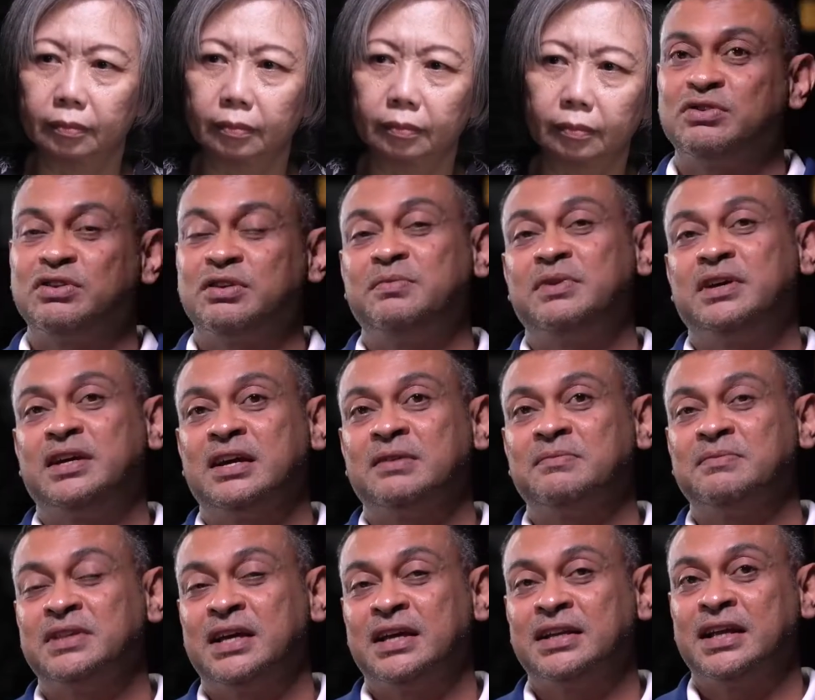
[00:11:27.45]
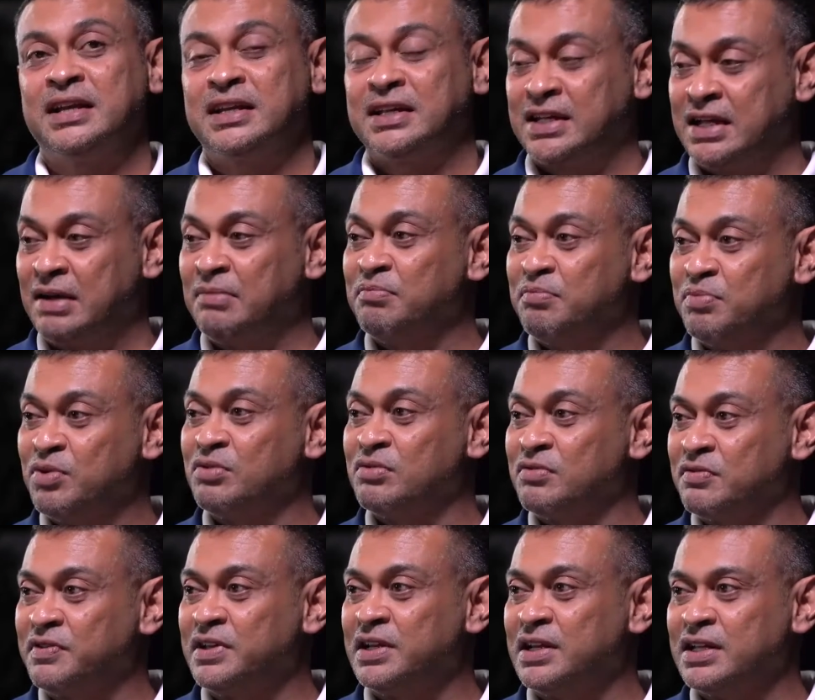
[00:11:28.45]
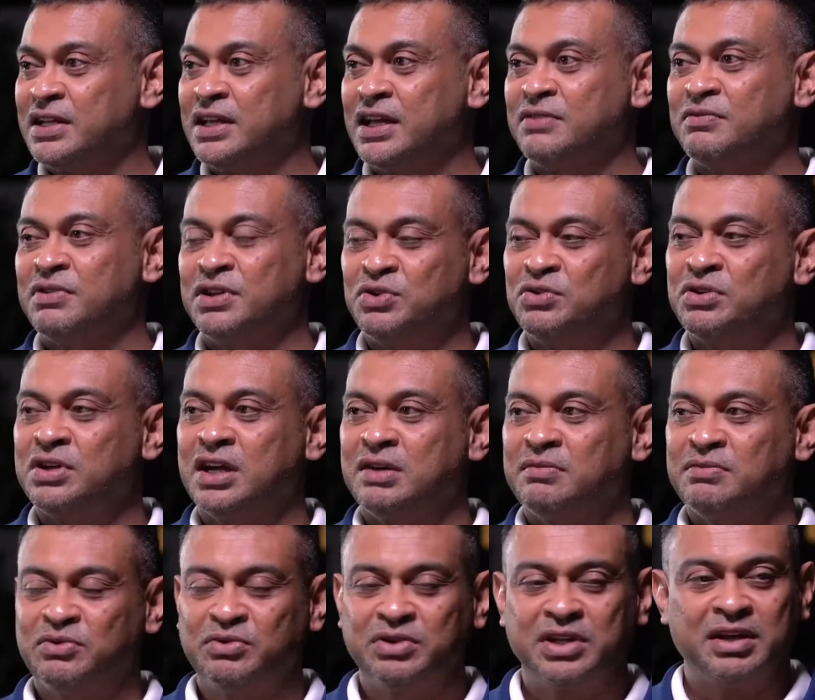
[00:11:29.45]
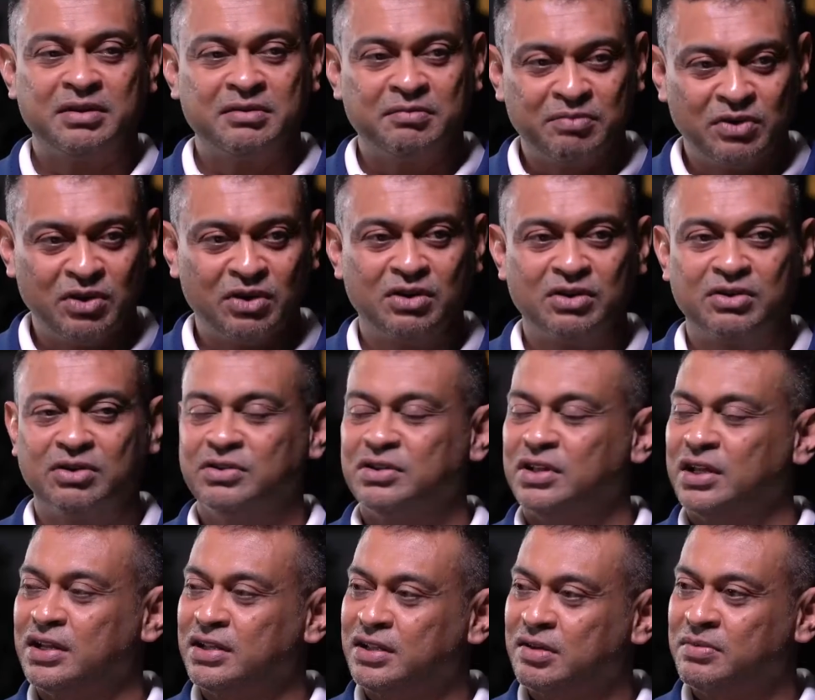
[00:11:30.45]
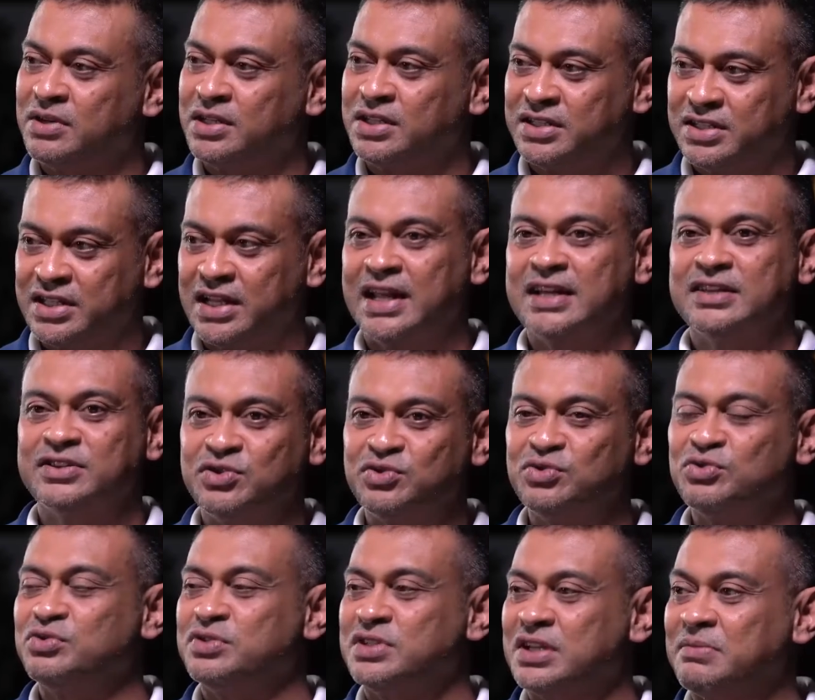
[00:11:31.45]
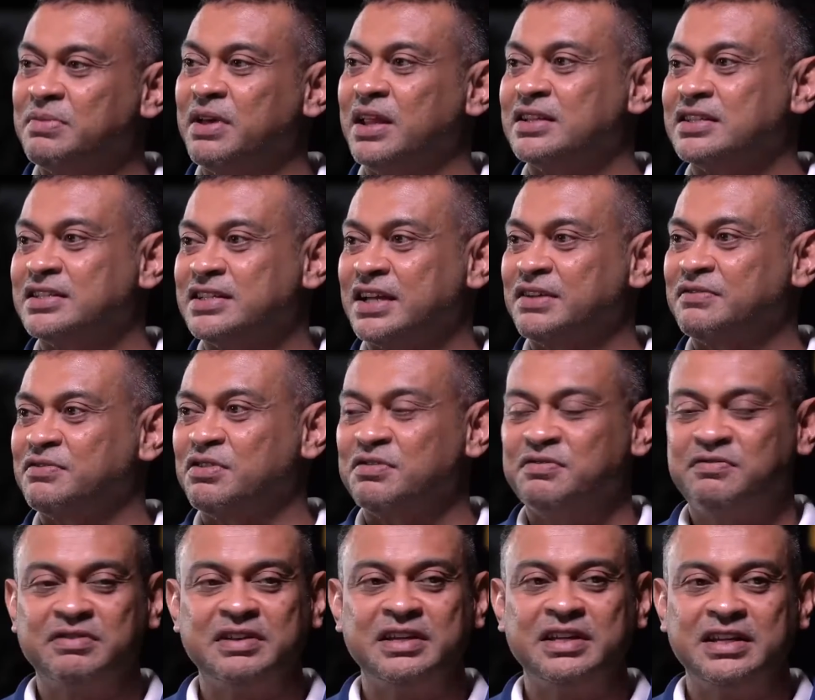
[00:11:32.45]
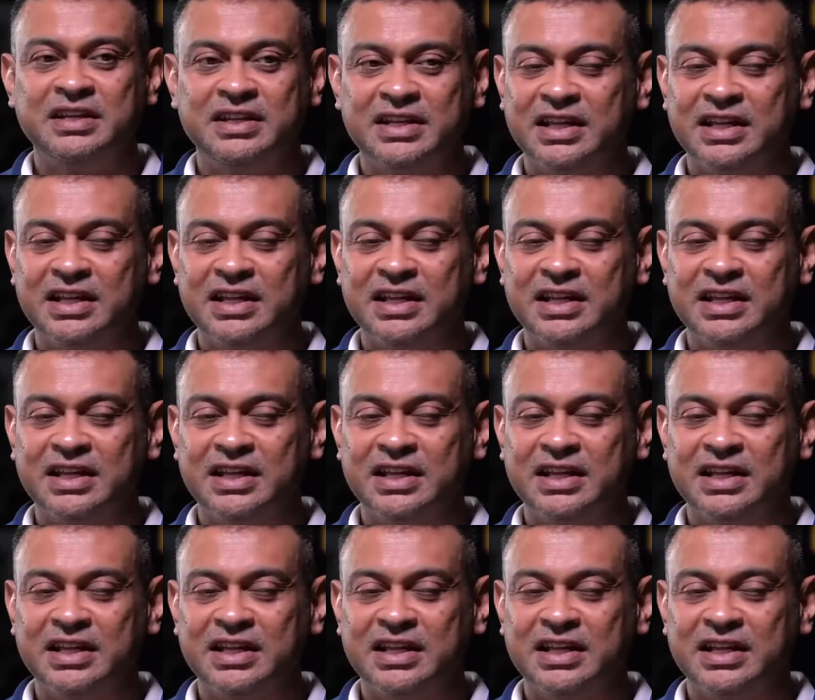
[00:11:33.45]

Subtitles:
So you become that kampong feel again, where you come to that blog or that community, say, let's do some health check for free.